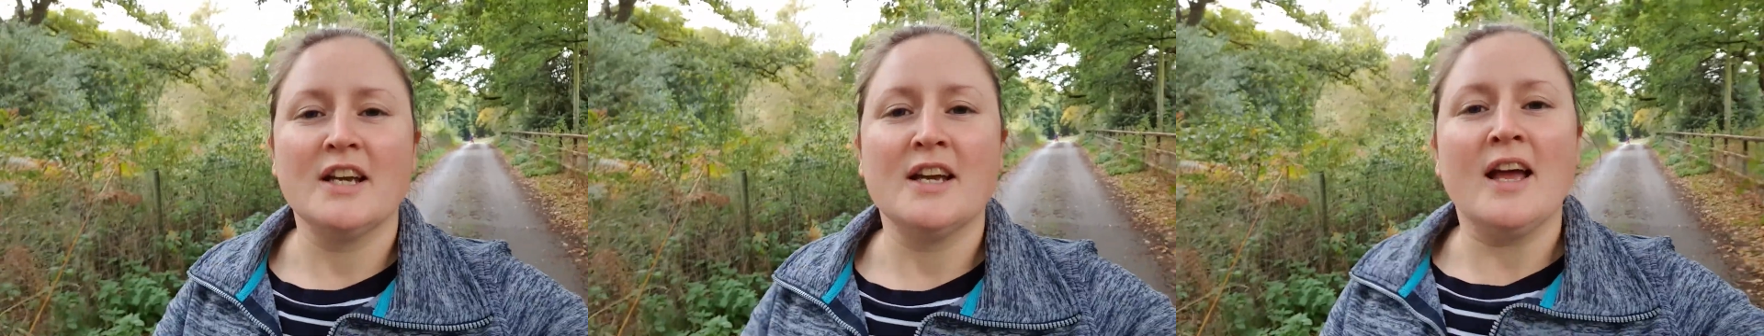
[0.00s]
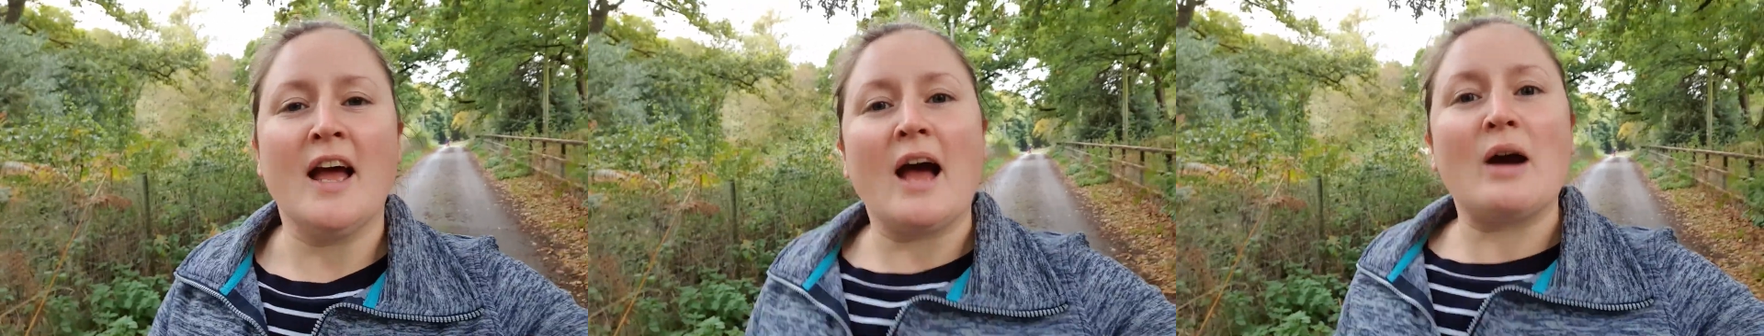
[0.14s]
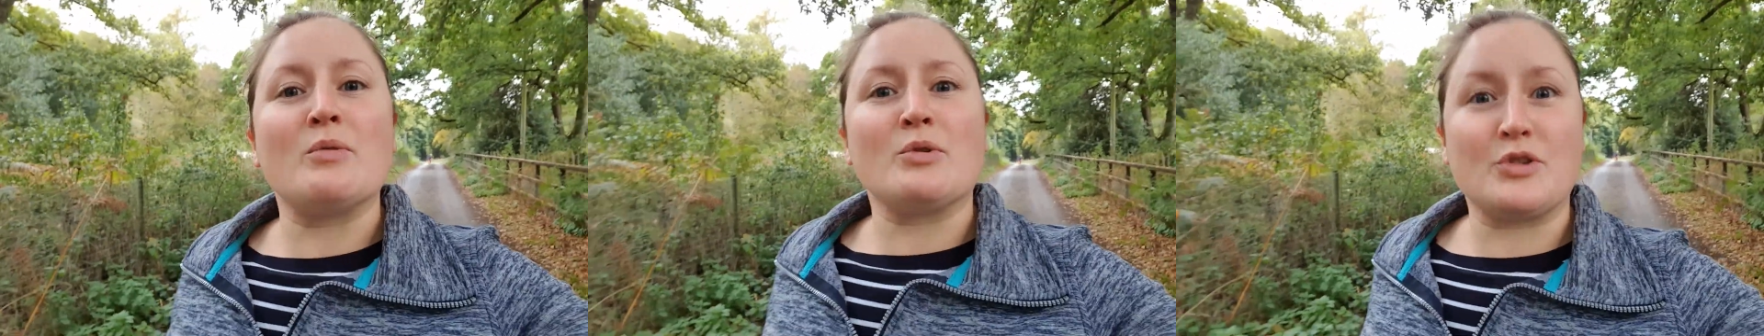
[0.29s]

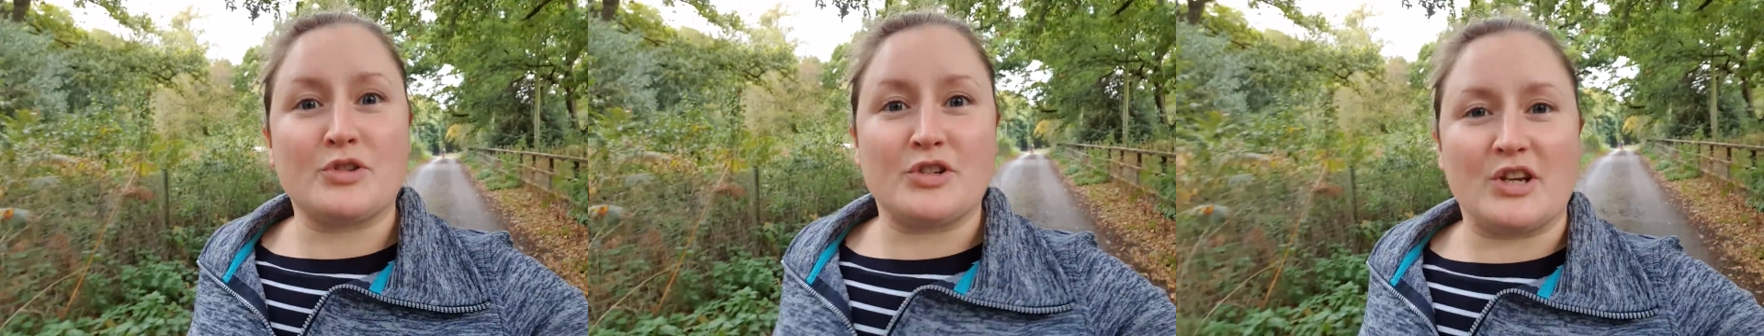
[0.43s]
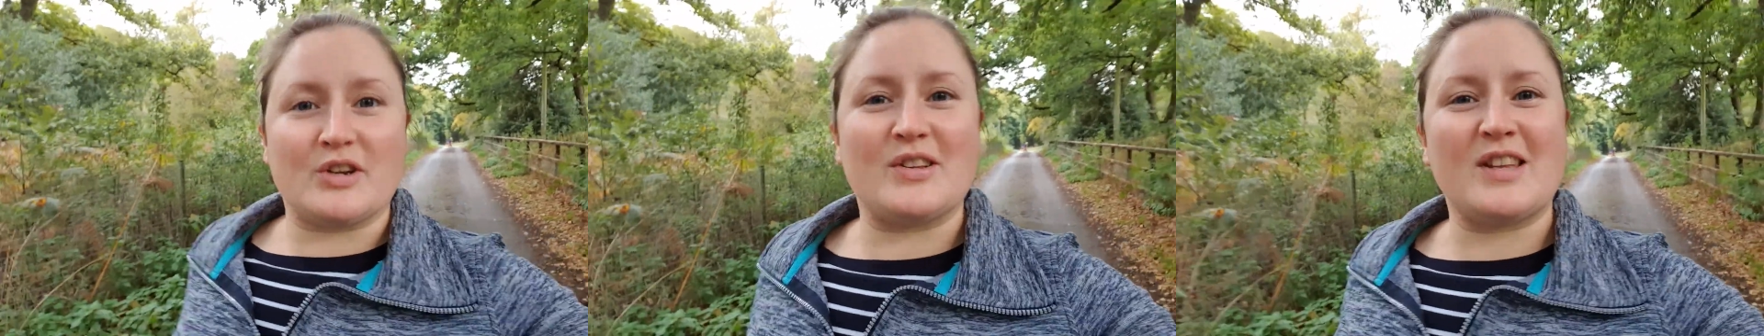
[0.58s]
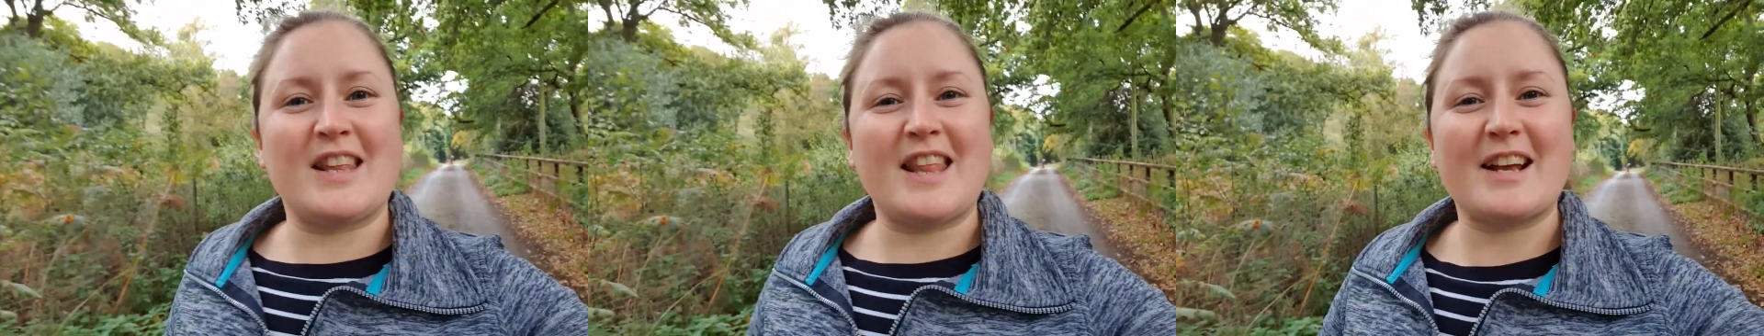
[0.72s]
And we'll see you
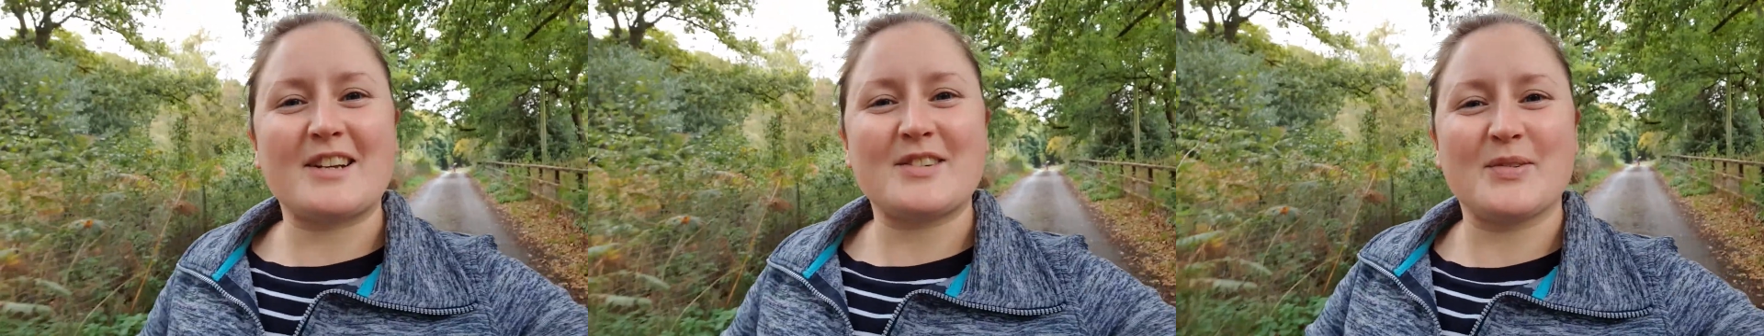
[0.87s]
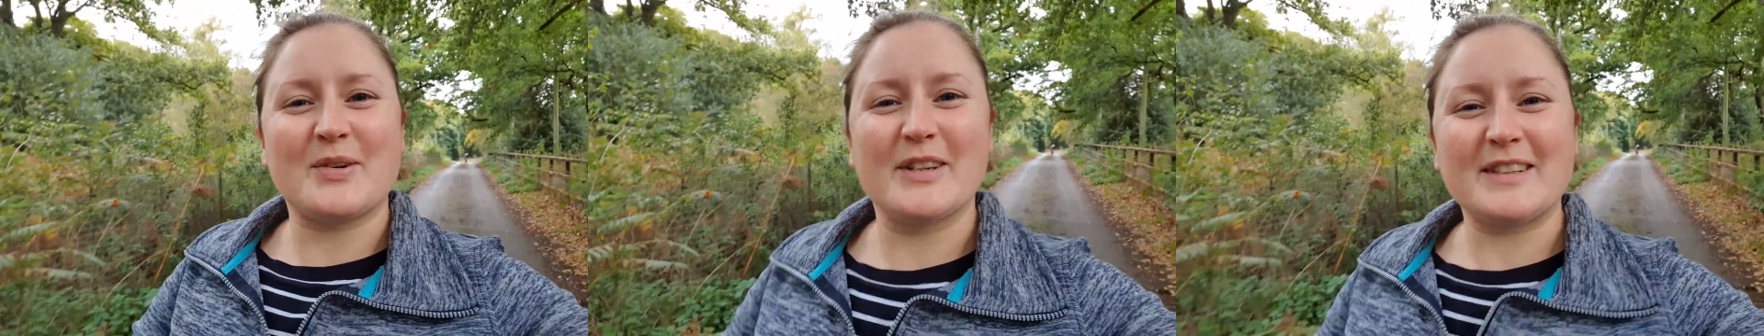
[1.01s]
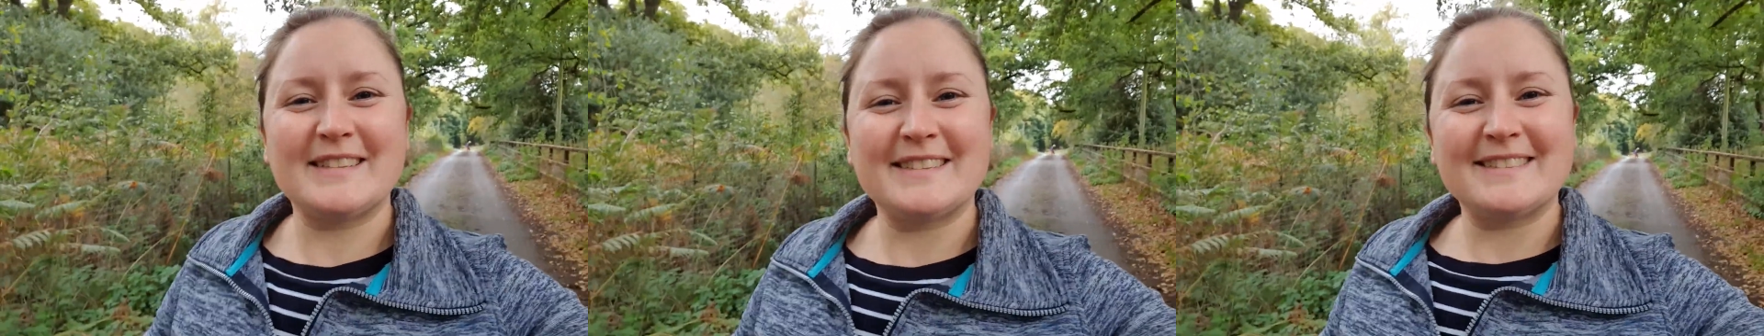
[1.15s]
in the next
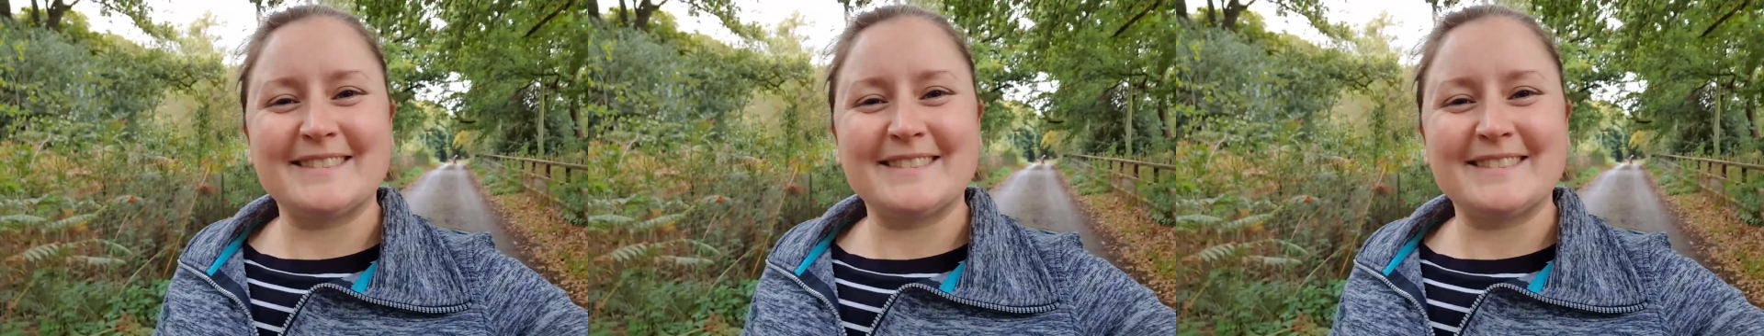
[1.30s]
one.